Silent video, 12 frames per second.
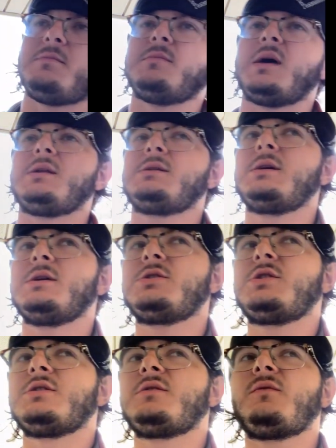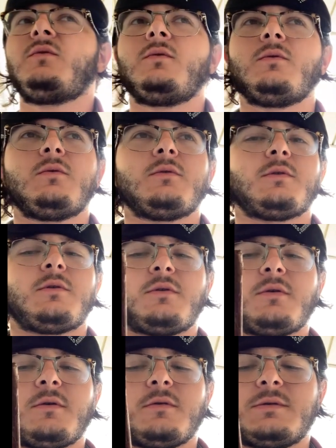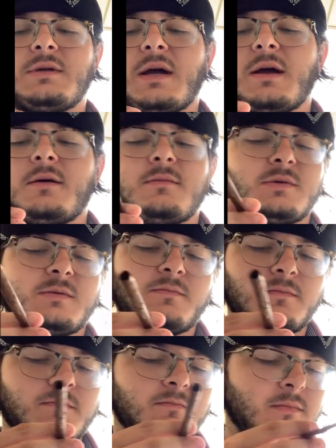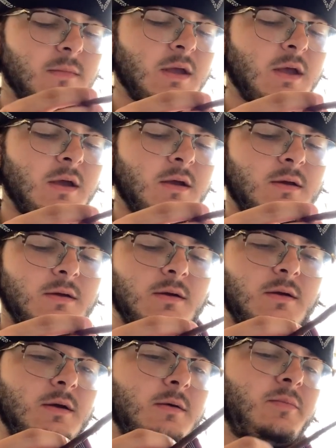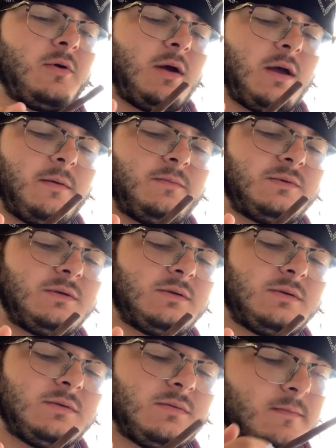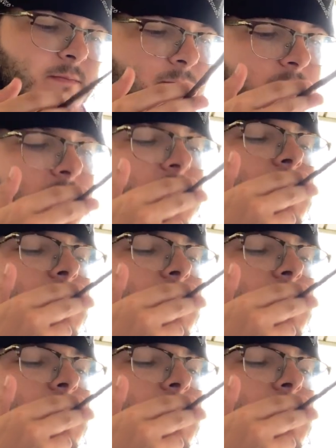Meditations for the third time, perhaps, and